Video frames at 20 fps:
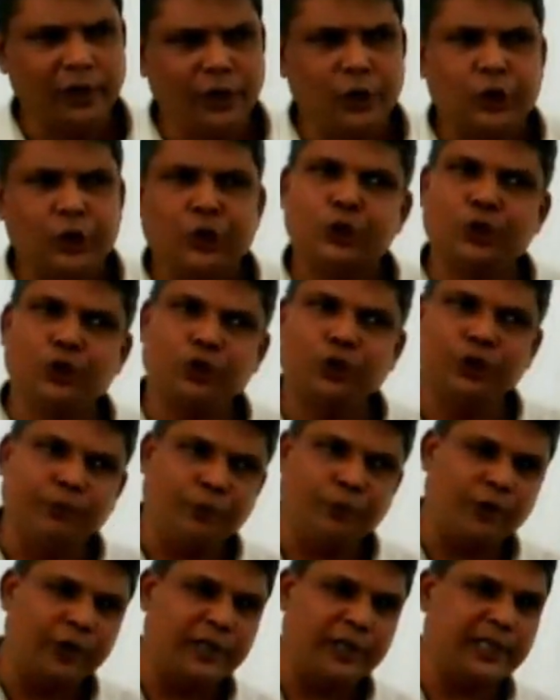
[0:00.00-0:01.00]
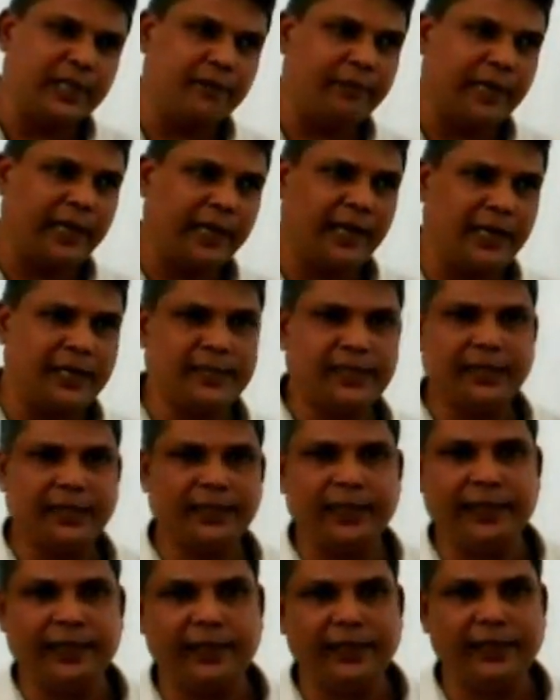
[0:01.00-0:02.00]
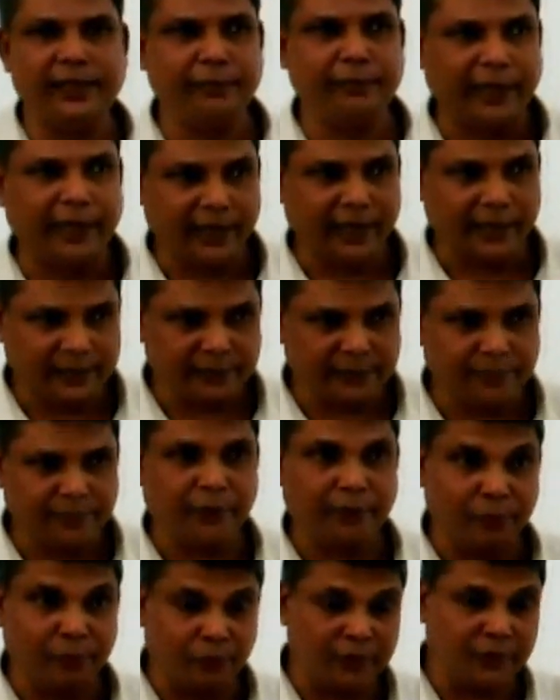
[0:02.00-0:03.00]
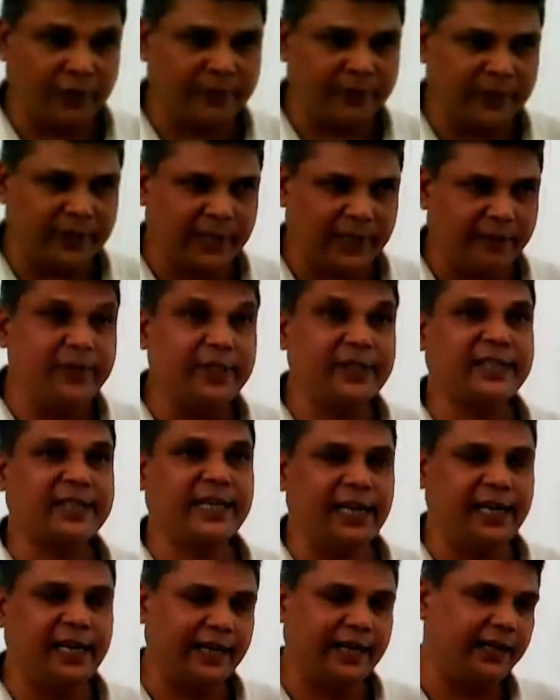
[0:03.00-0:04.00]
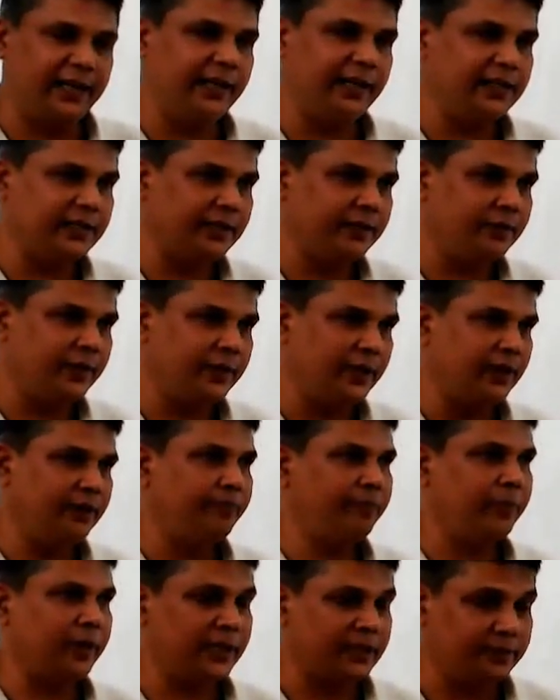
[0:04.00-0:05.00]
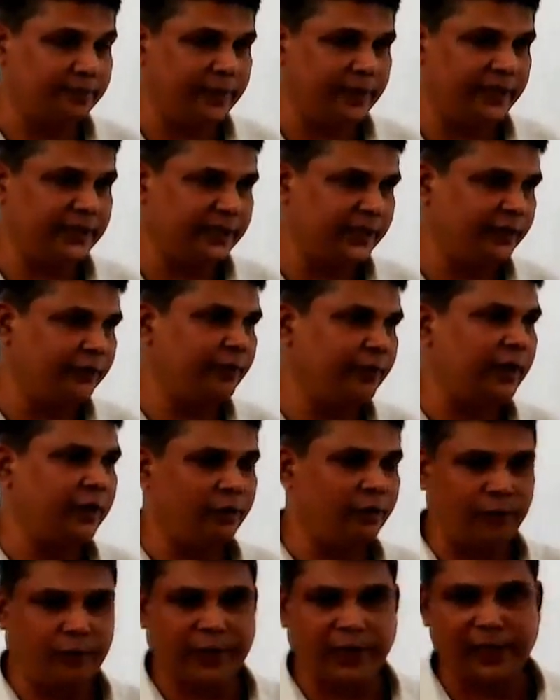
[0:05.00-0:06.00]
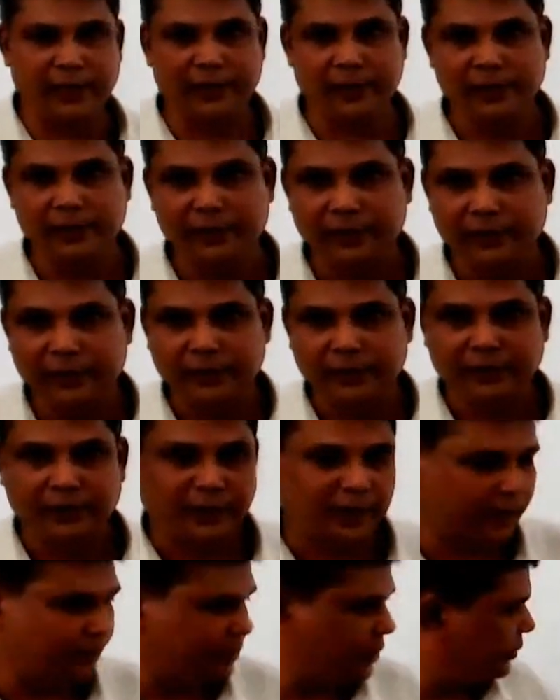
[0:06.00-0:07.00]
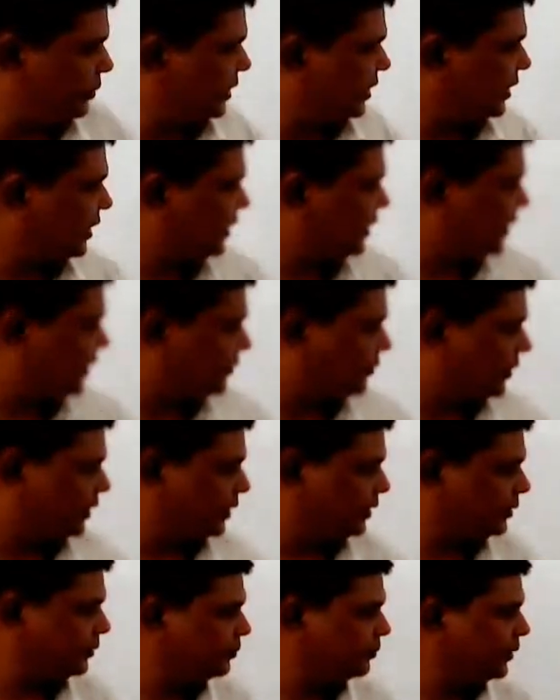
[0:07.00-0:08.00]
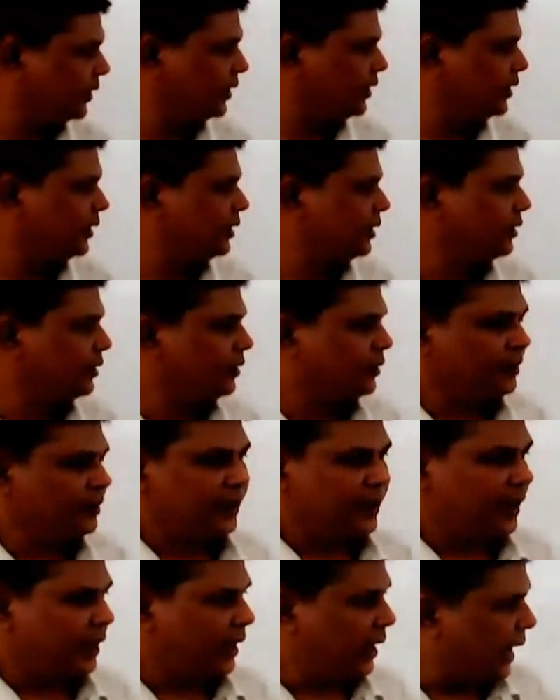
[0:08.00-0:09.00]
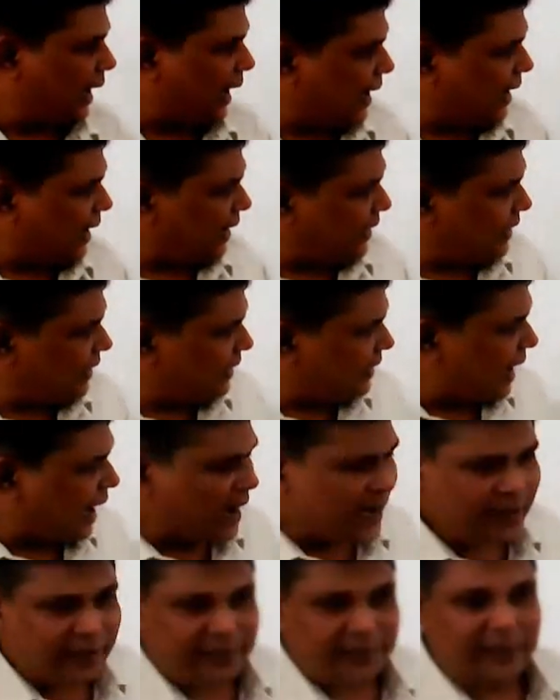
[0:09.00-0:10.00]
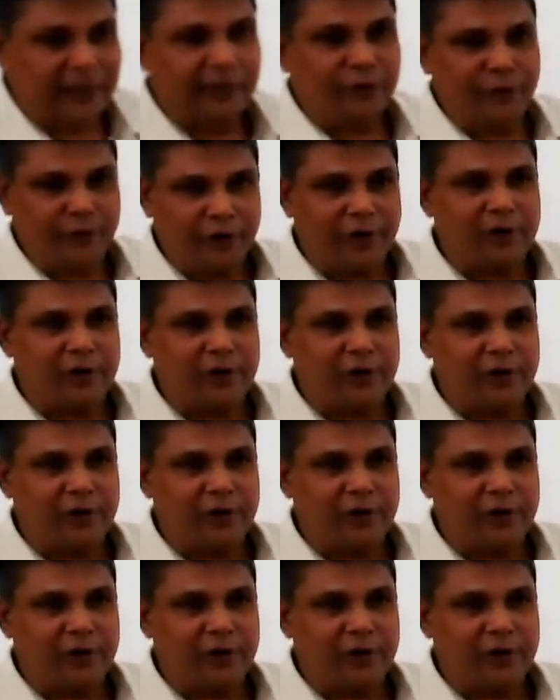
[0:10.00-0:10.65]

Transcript: So the potential migrants and the returning migrants, for both of them, the skill training is required, placement is required, local observation is required. And in that, we also